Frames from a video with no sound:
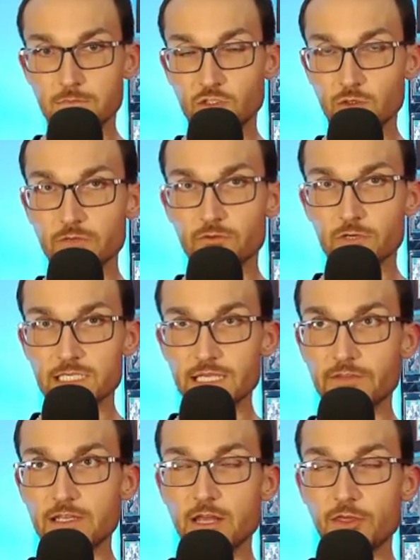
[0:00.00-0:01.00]

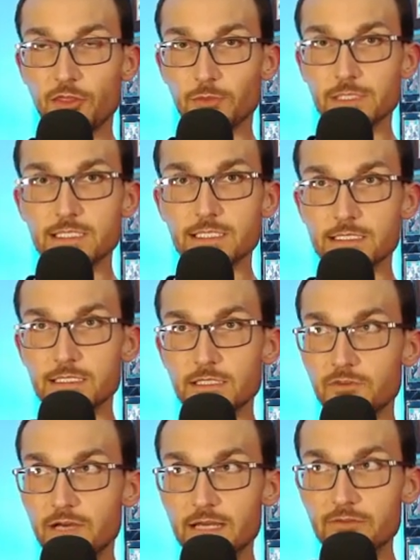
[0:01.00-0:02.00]
24/7,
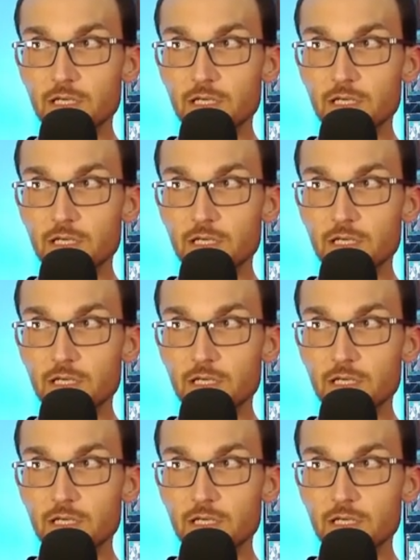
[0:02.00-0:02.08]
365,